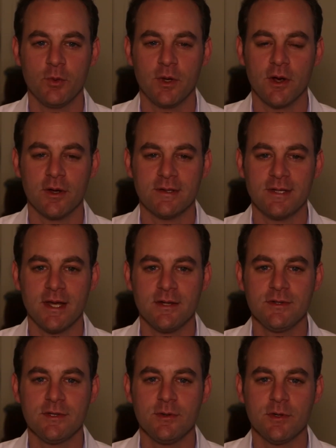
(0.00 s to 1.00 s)
we are
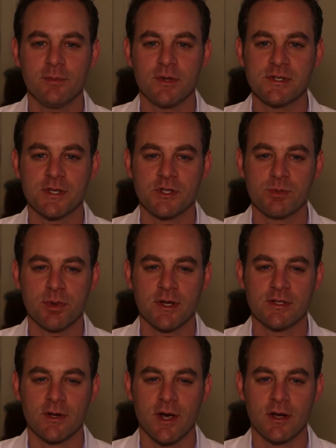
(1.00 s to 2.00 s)
indebted to and must
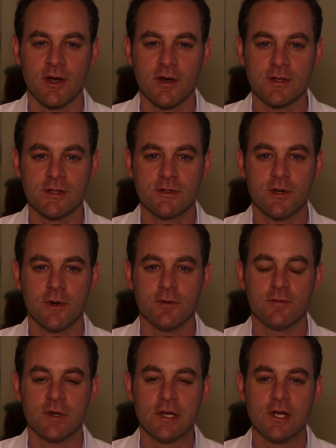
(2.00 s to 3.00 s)
express our Hakaras
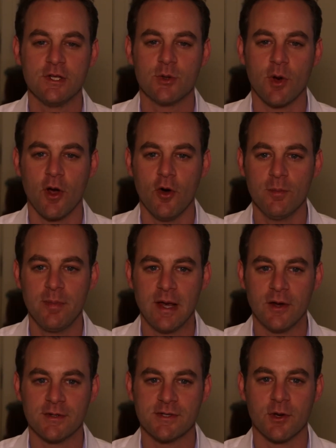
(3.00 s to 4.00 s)
HaTov to our own
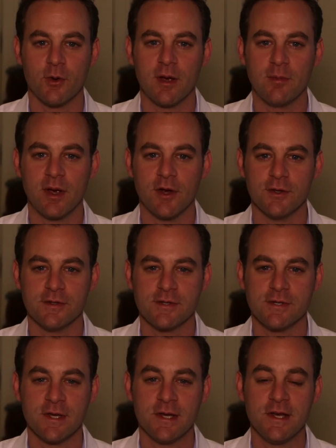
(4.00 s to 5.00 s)
parents and
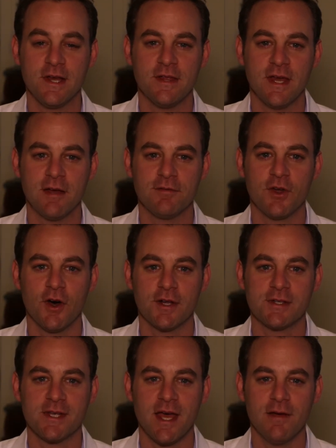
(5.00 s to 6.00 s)
grandparents. They have taught
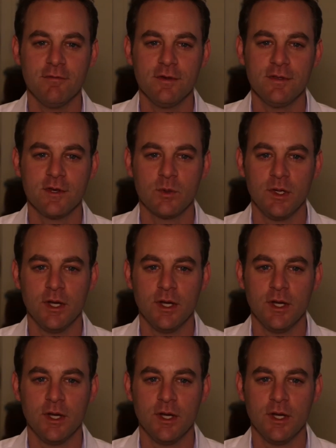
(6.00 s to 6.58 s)
us everything